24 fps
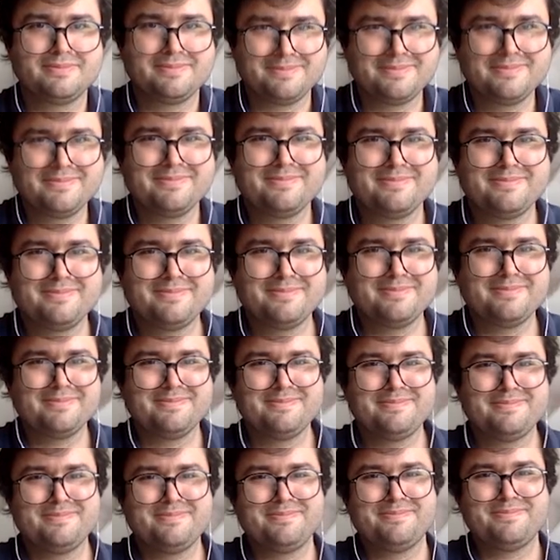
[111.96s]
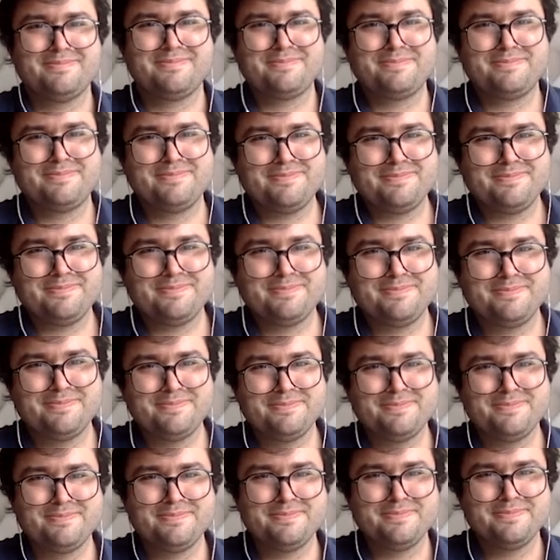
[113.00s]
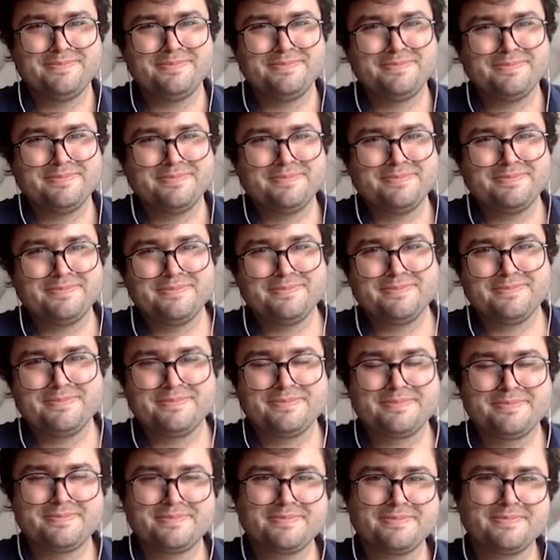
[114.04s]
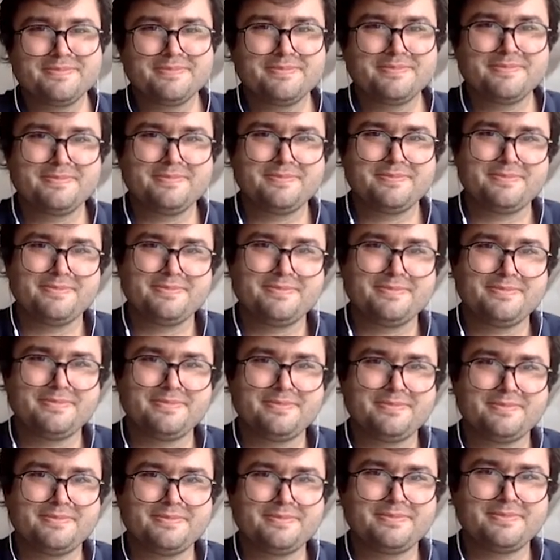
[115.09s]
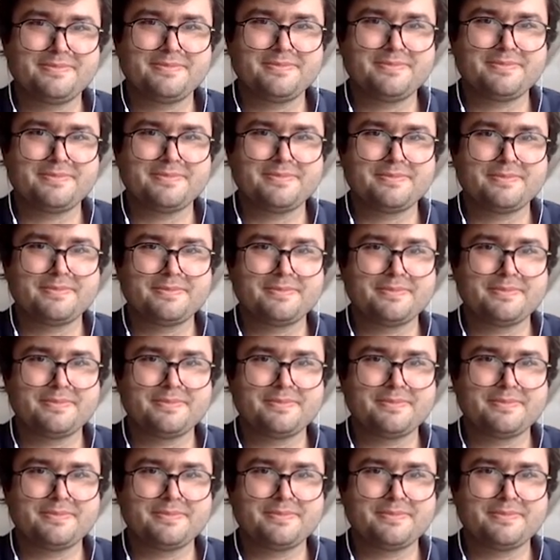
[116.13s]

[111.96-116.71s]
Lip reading: (silent)